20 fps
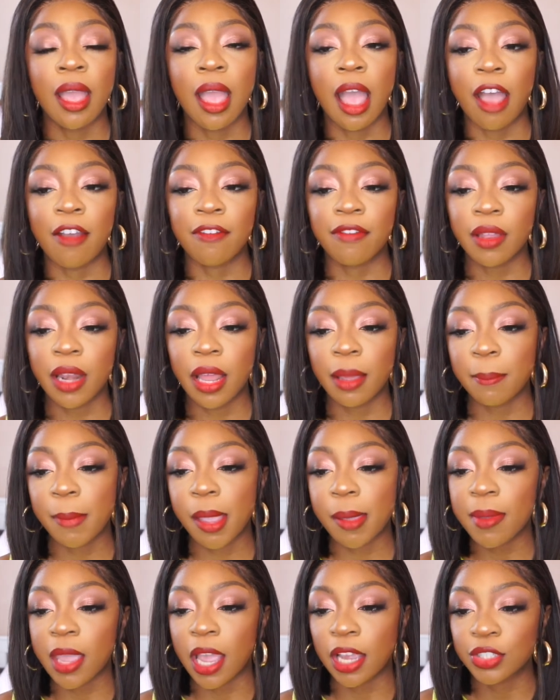I feel like
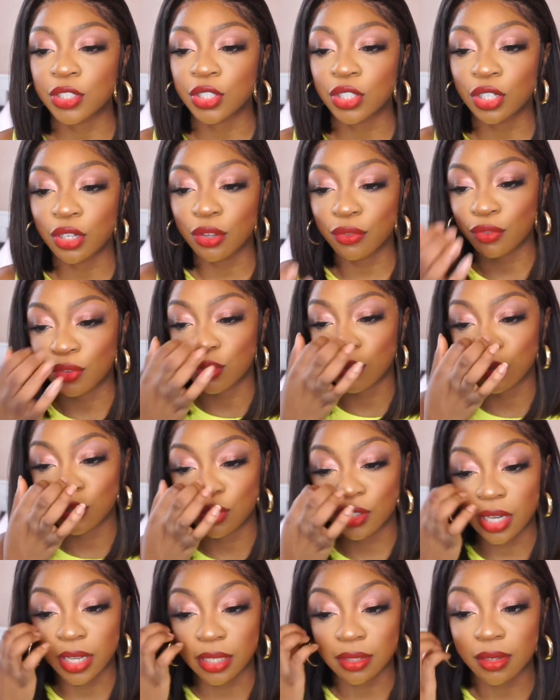maybe I shouldn't have used
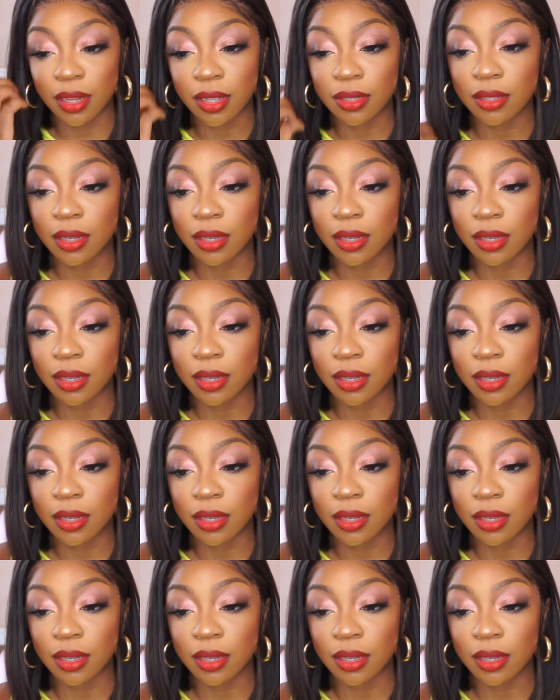Chestnut as